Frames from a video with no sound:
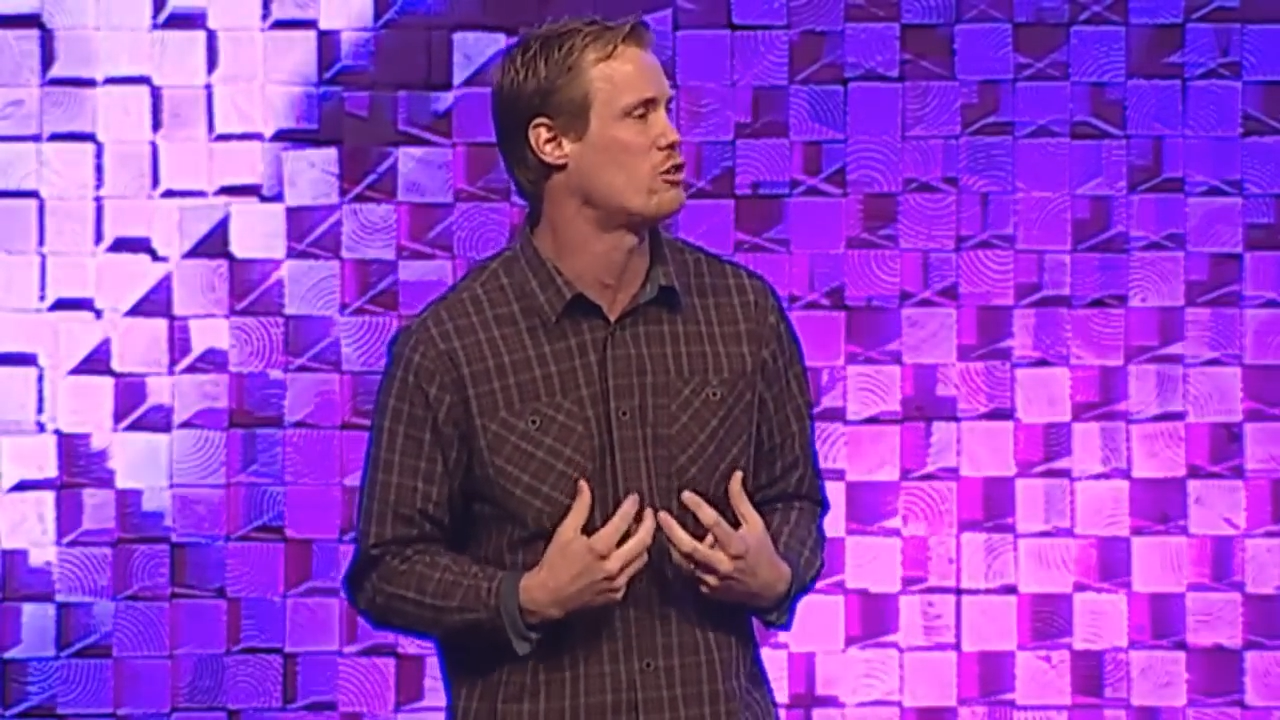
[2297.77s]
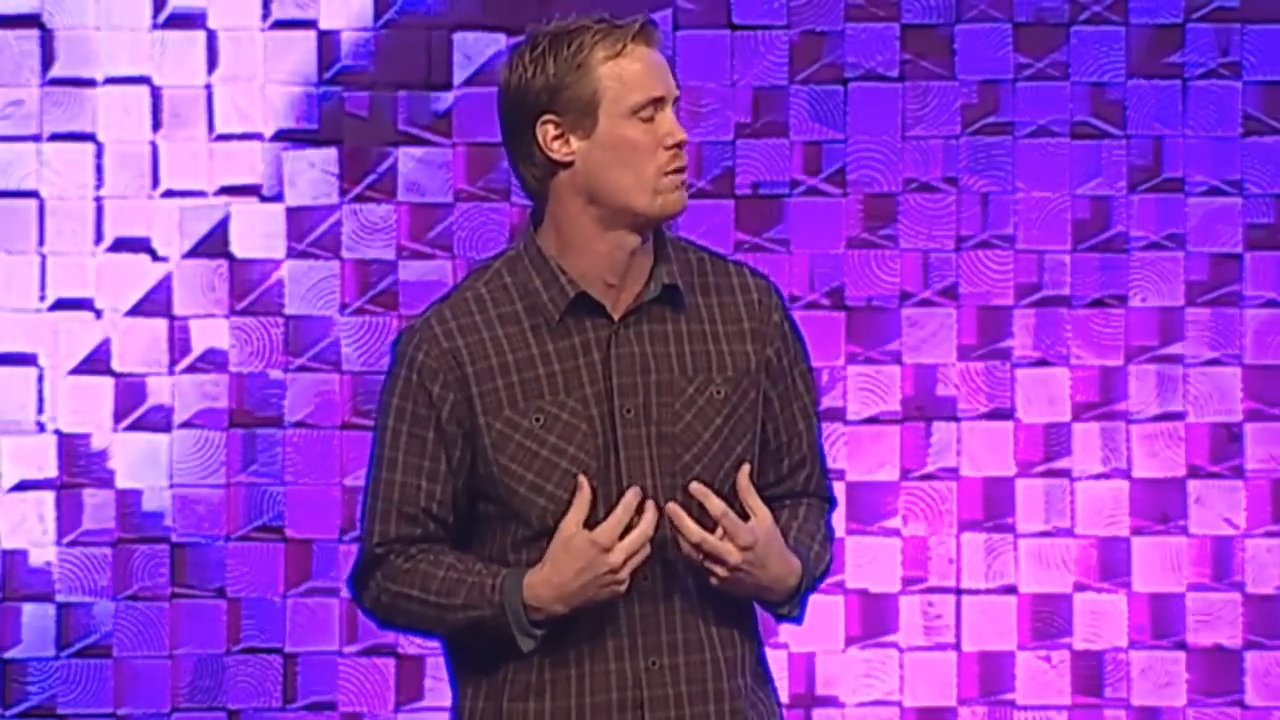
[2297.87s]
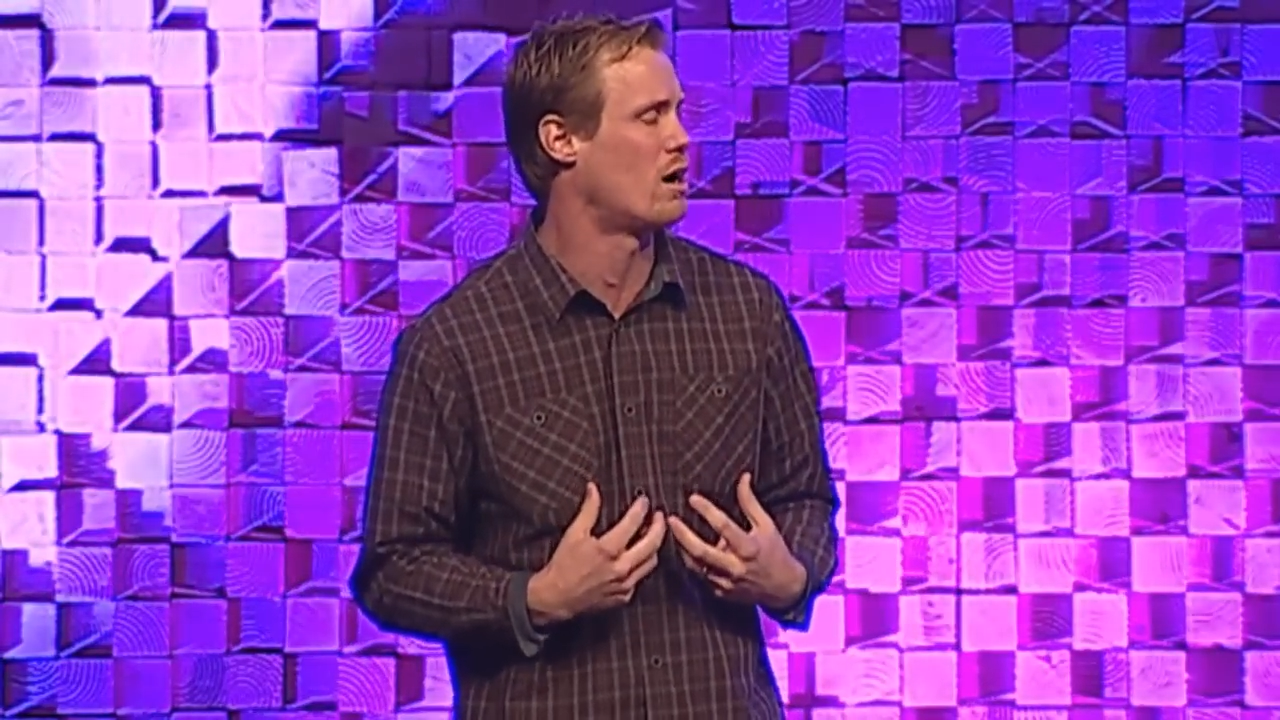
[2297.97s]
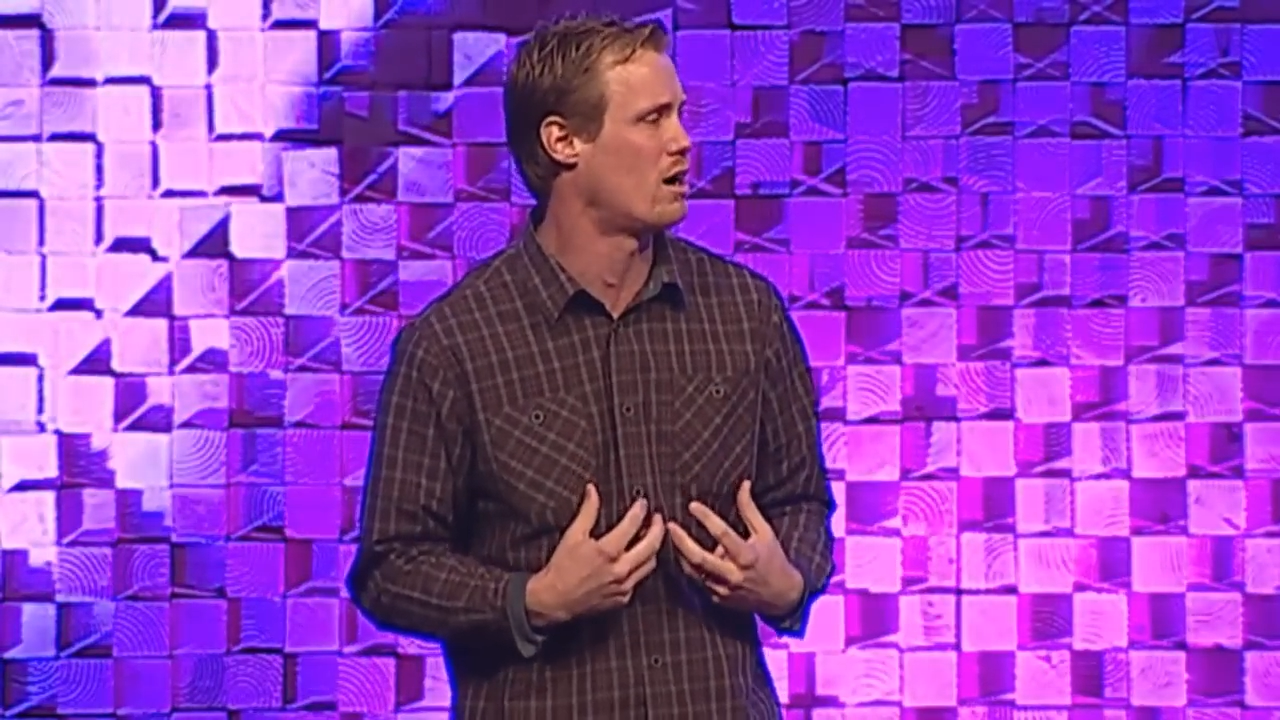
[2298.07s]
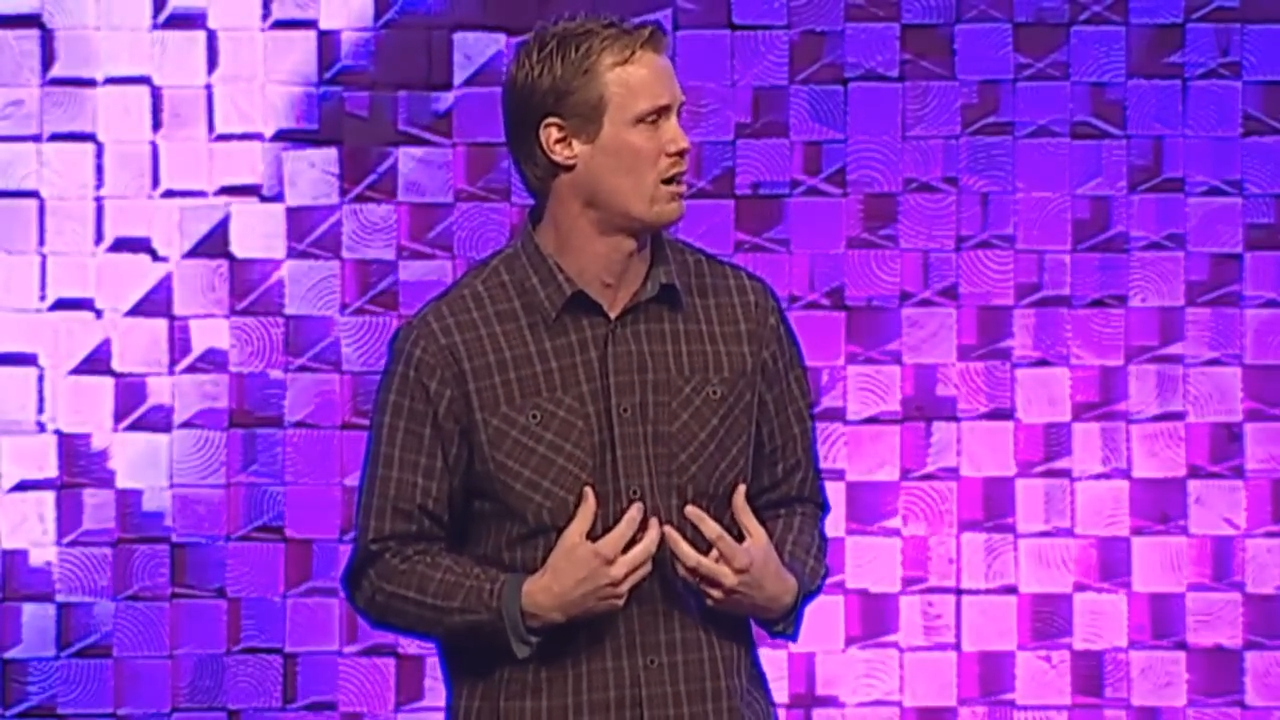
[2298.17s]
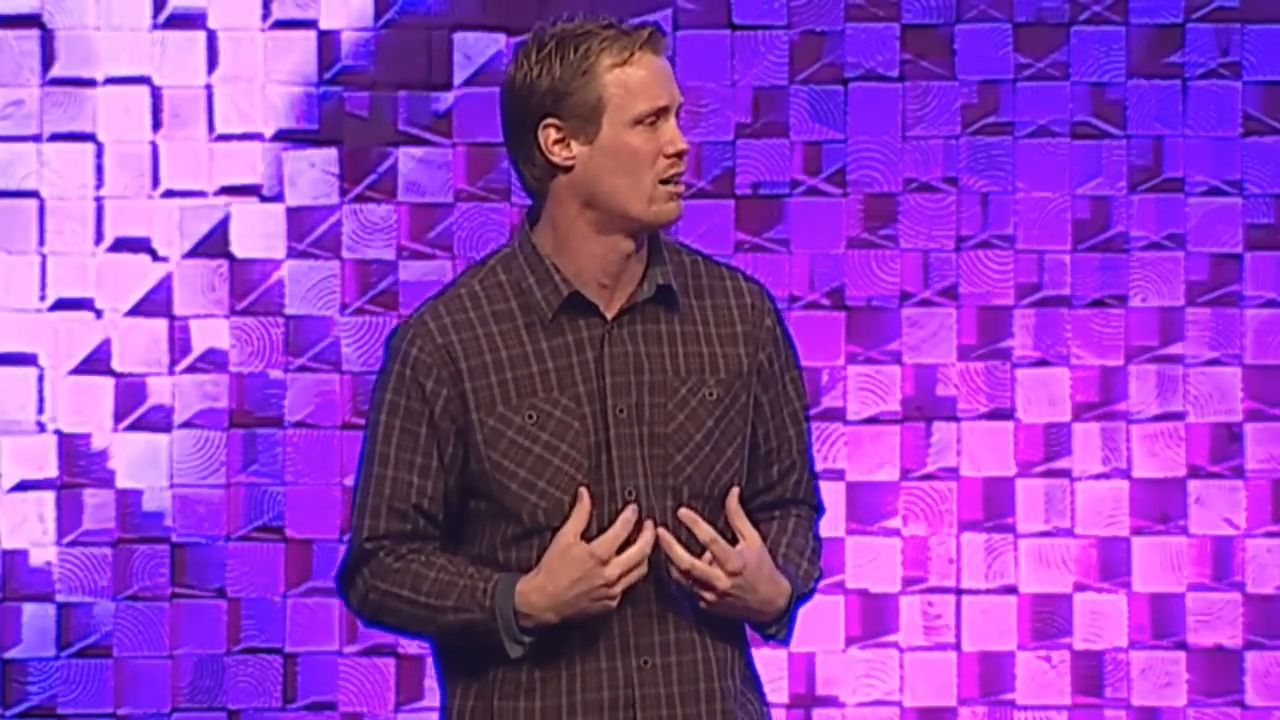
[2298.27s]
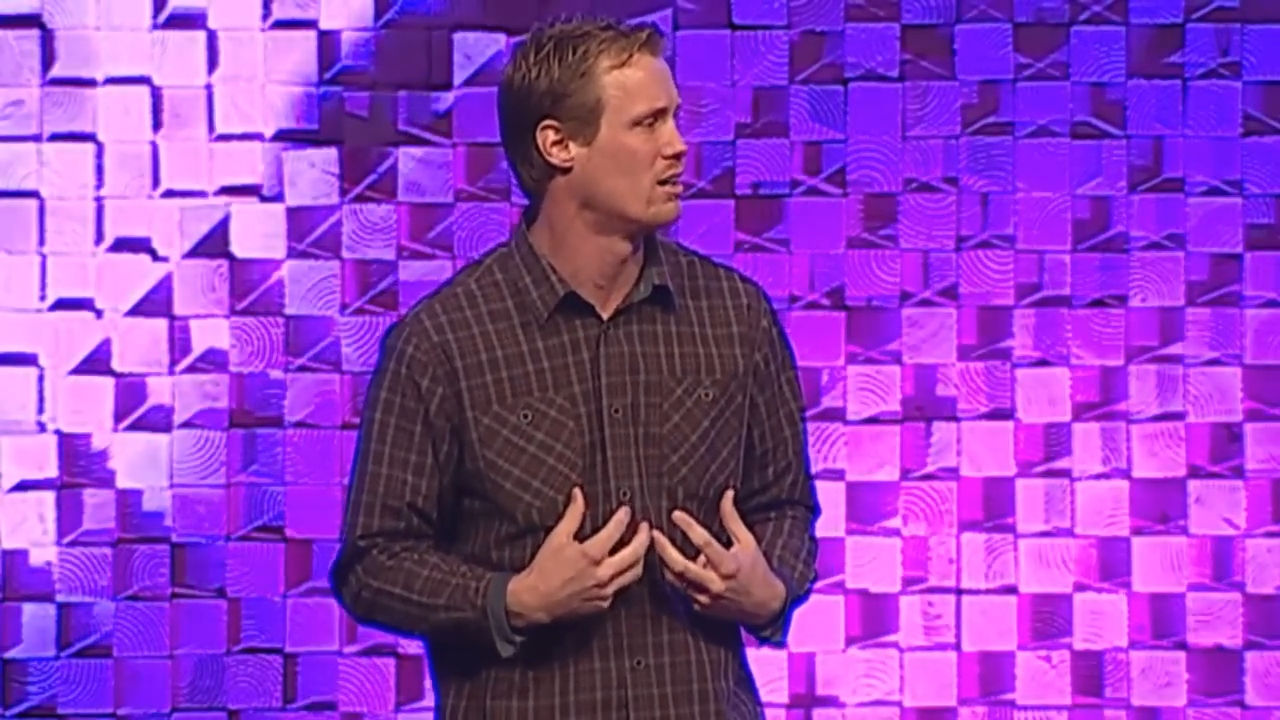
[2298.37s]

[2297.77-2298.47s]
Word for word: you are.